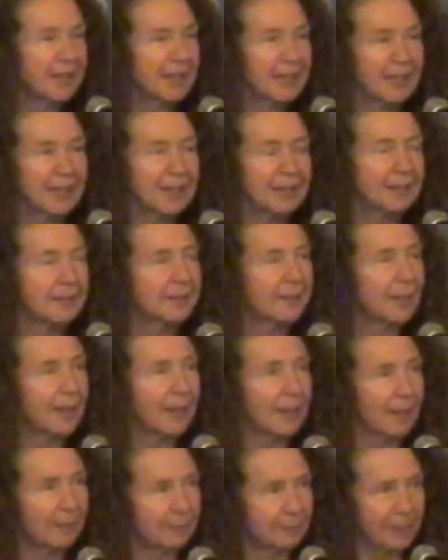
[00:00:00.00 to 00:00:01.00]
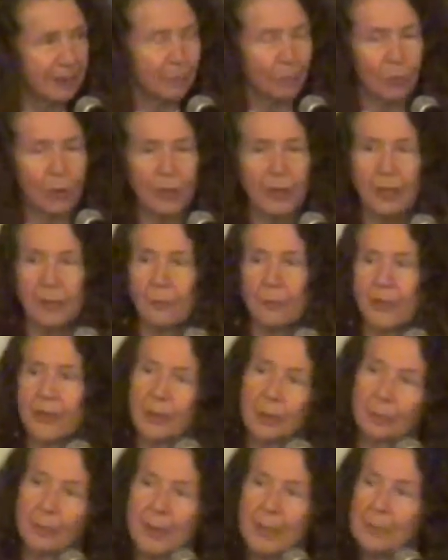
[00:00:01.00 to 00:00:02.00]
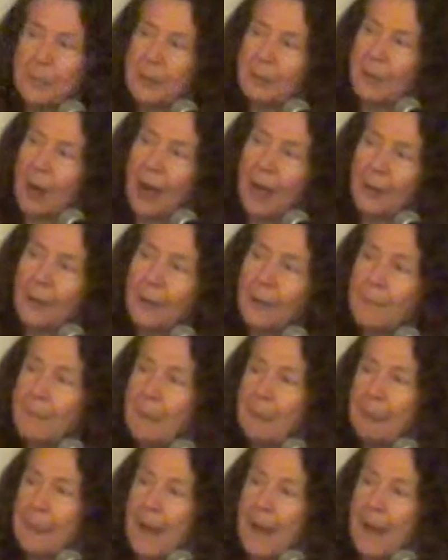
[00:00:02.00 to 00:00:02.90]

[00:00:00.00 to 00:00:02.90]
in working with the REAPS model.